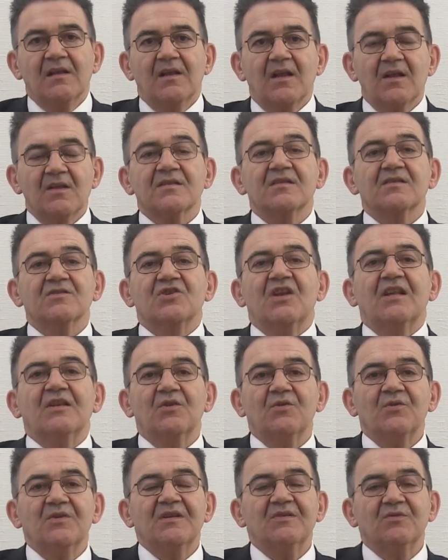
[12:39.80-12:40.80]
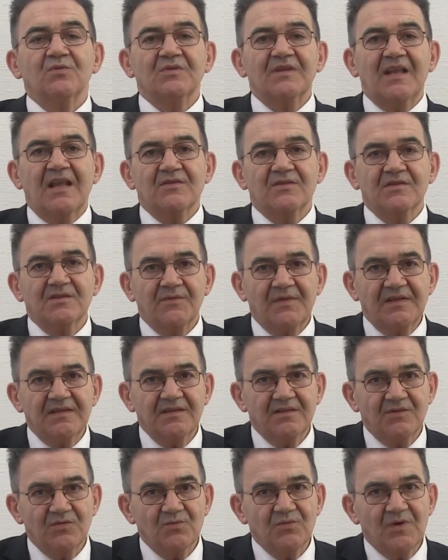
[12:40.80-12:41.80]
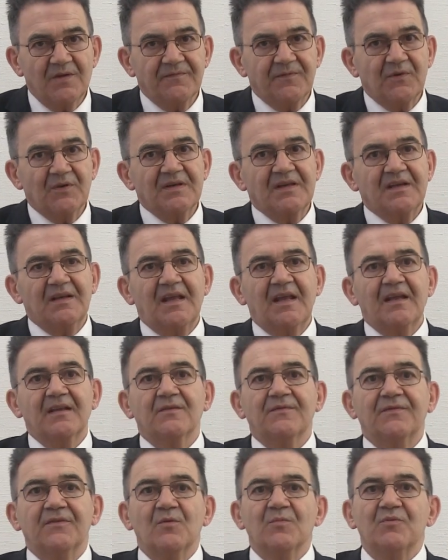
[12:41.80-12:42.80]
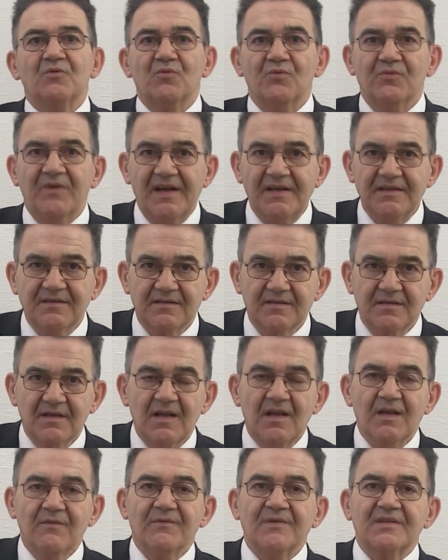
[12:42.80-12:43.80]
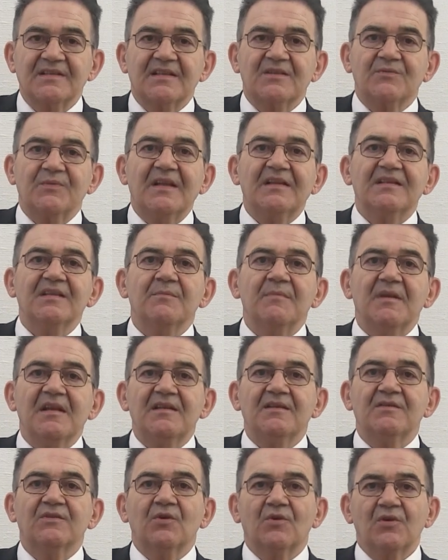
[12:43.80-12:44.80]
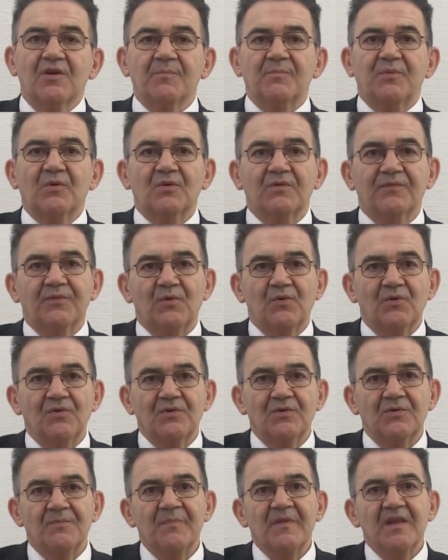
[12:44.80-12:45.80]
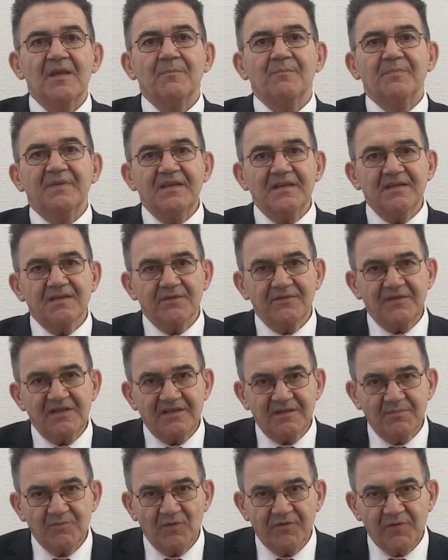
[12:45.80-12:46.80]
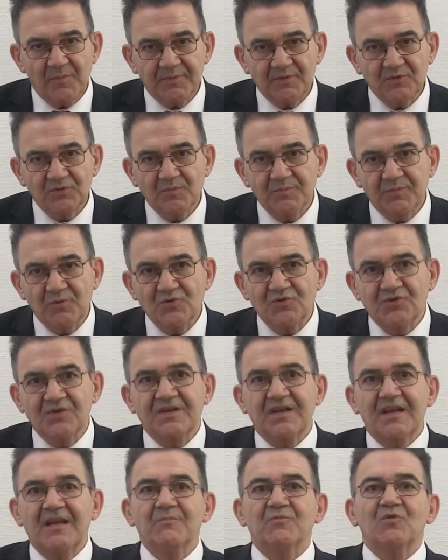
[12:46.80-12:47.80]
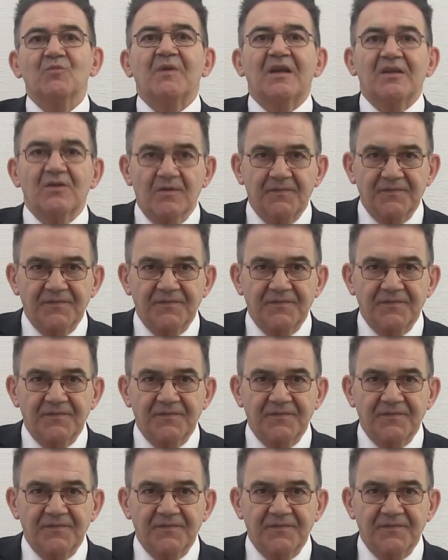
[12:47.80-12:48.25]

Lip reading: Last January 2022, a foreign client from Kuwait with a $20 million portfolio, being the victim of a product pusher, came to my